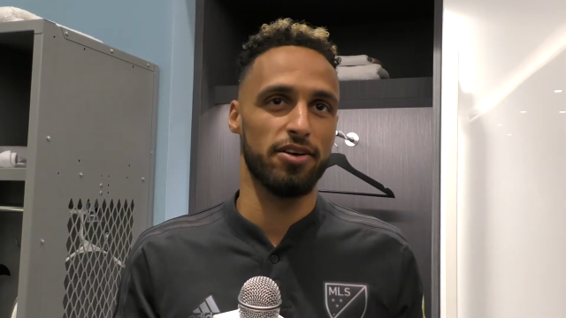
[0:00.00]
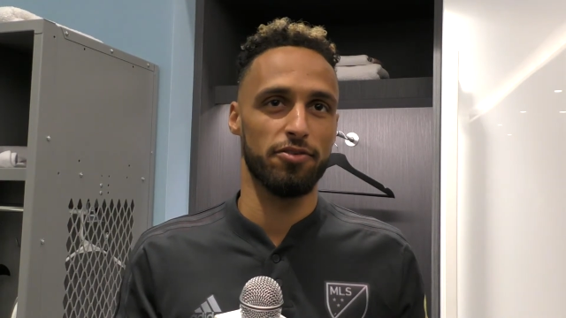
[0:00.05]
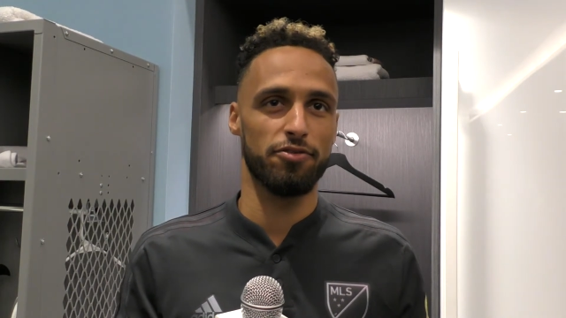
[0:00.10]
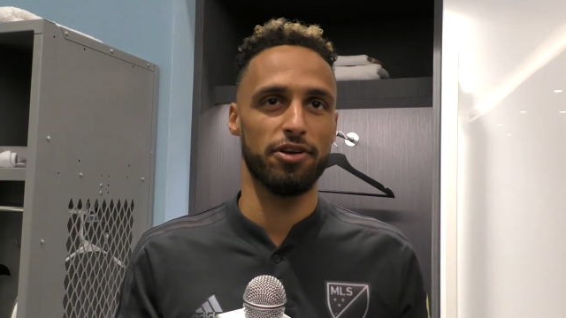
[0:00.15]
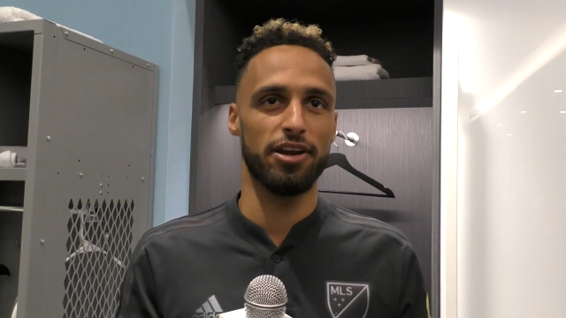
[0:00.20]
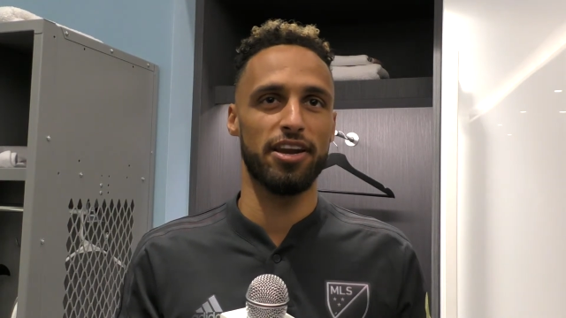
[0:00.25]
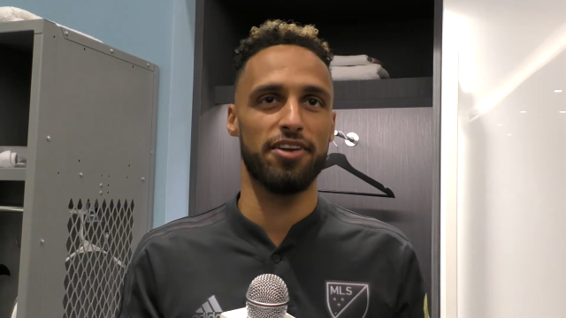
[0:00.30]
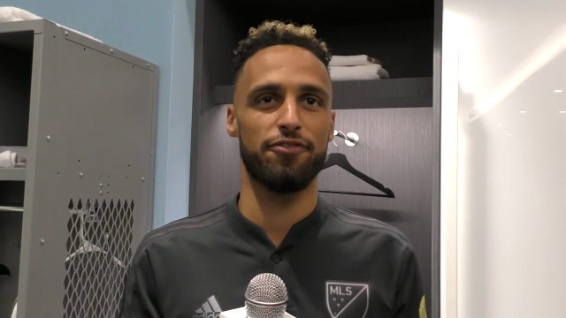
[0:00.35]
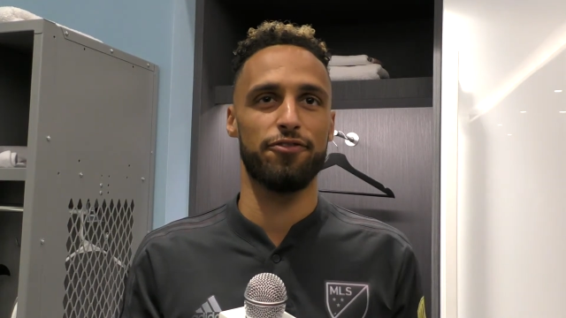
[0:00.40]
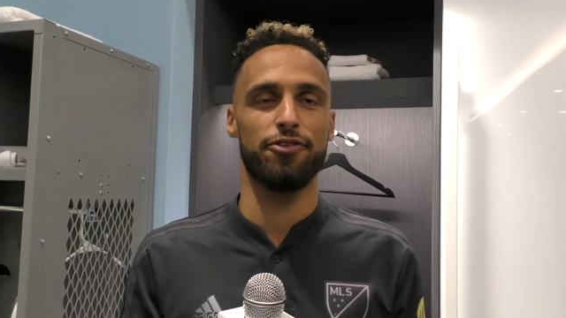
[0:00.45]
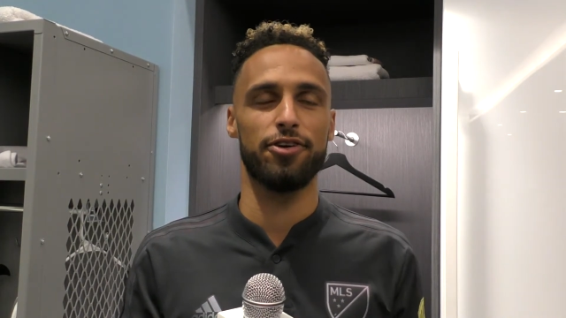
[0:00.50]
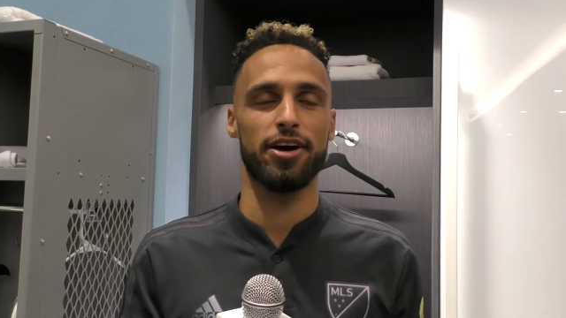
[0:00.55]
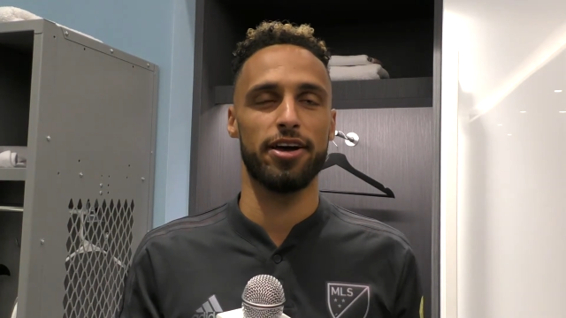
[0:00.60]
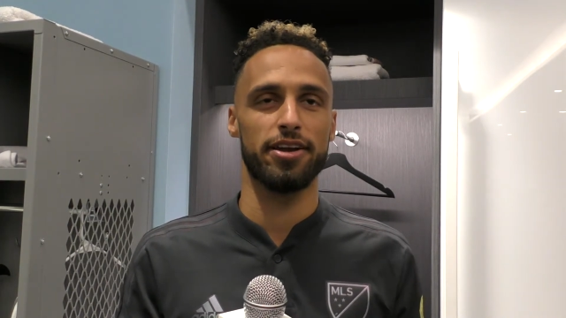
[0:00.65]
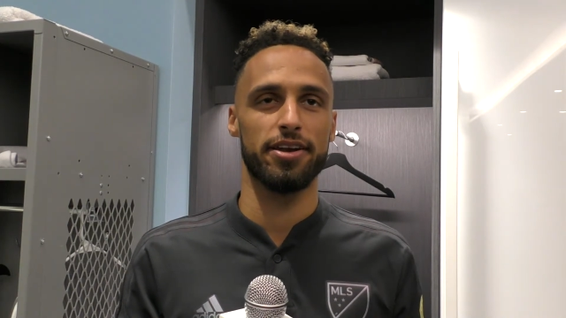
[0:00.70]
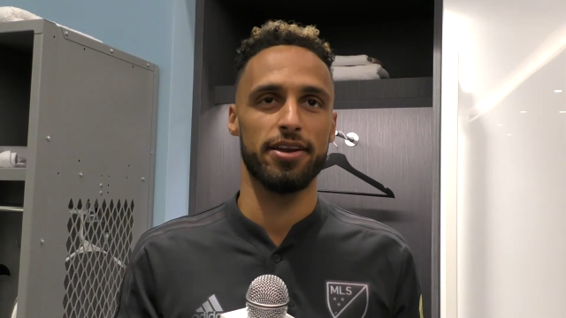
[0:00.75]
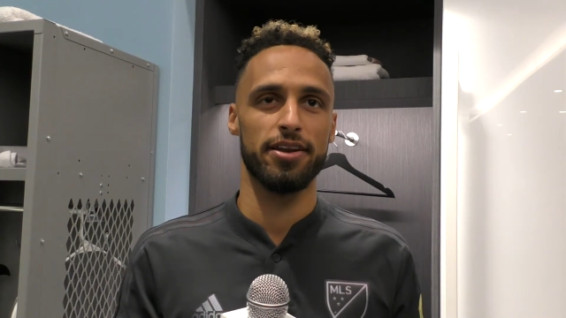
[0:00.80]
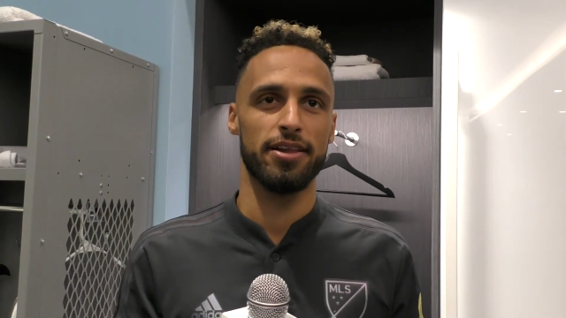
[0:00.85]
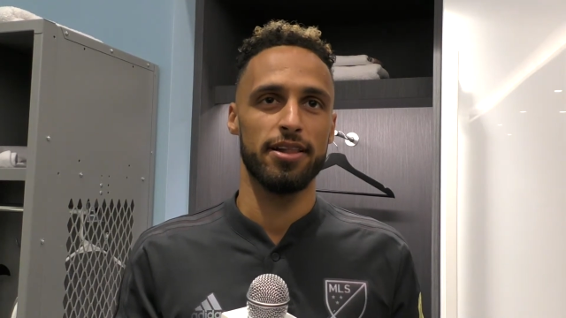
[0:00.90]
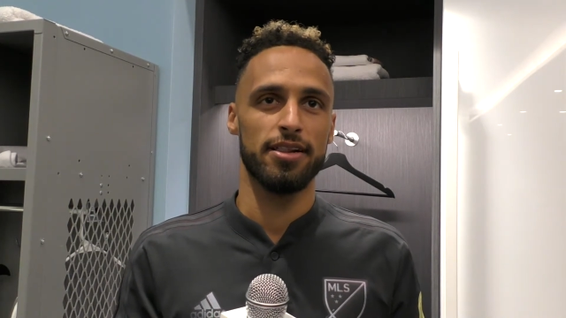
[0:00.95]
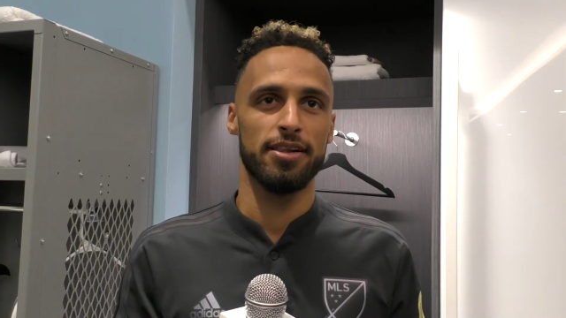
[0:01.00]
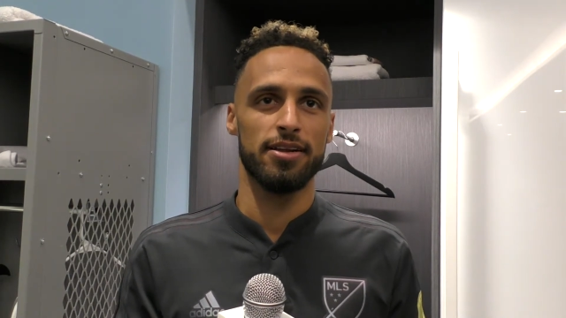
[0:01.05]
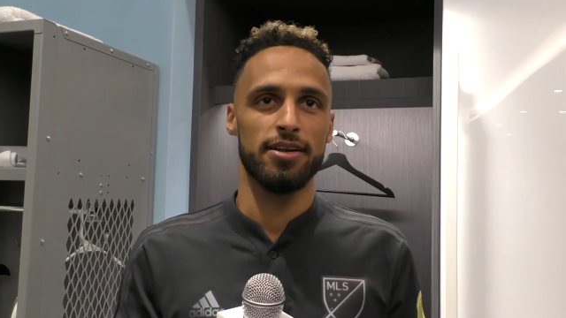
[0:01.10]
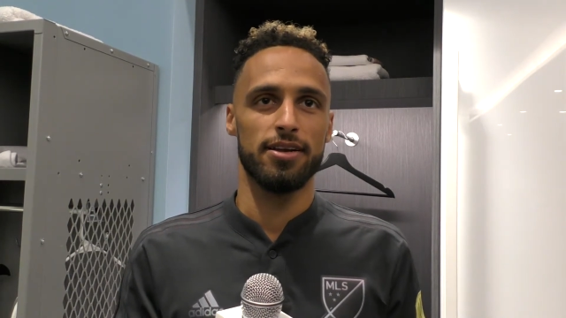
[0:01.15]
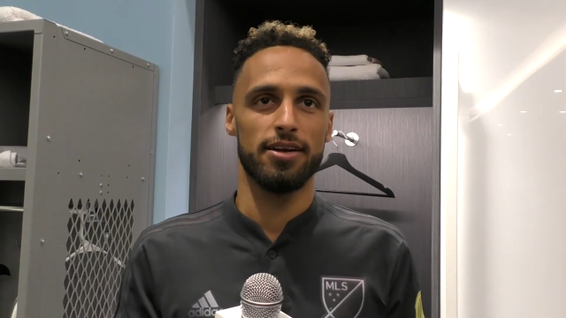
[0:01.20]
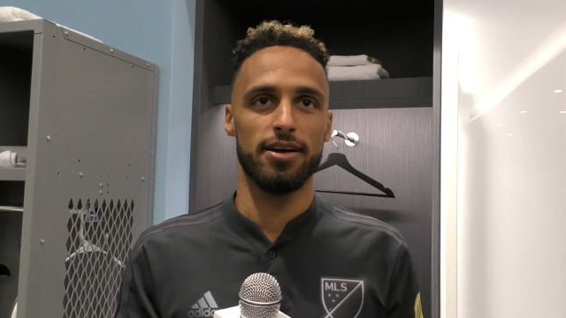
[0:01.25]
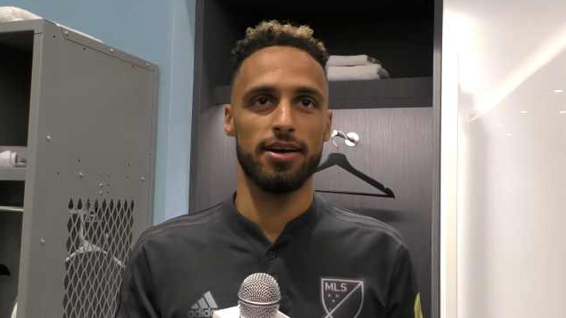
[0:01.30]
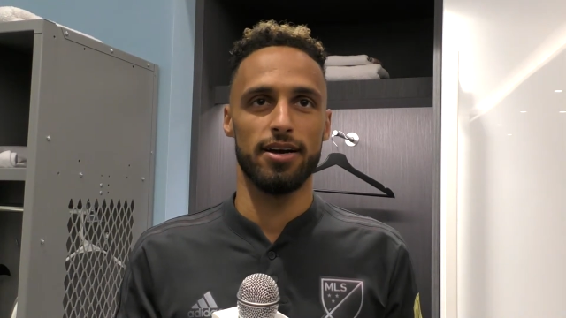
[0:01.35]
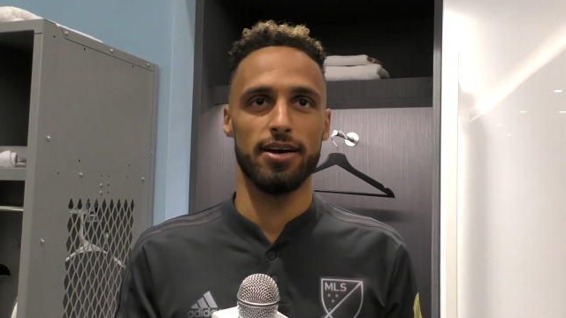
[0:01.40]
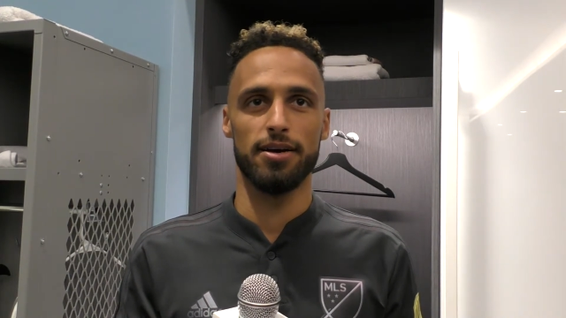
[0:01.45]
really fun
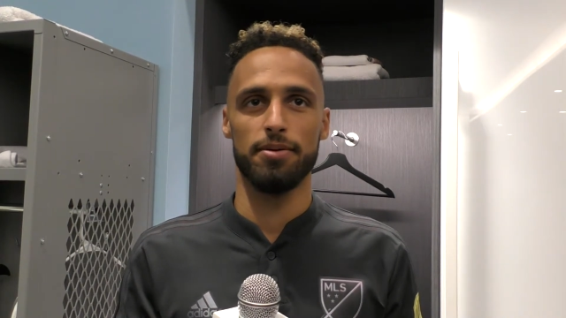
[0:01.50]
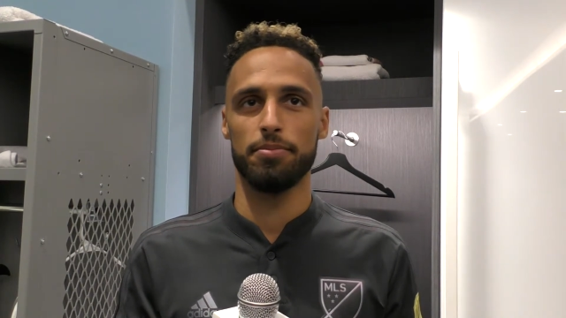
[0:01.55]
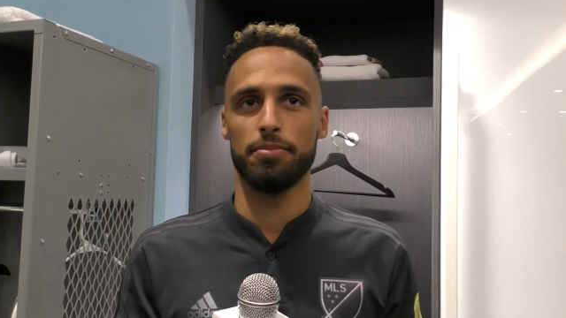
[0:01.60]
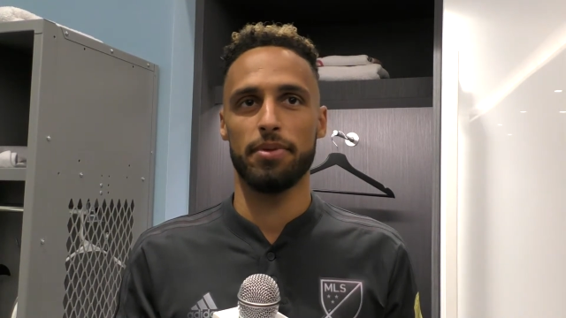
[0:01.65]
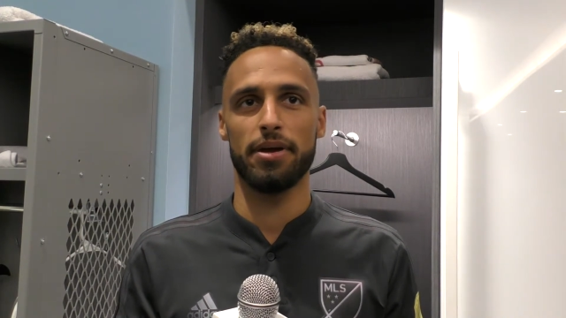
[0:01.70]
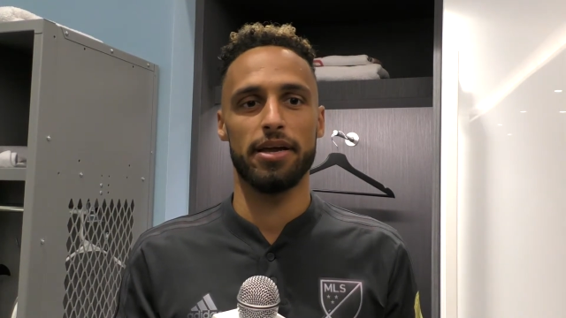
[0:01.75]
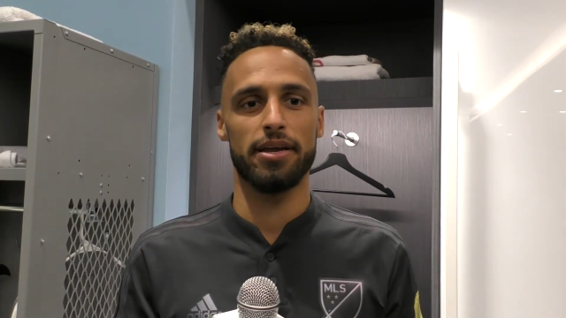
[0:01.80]
um,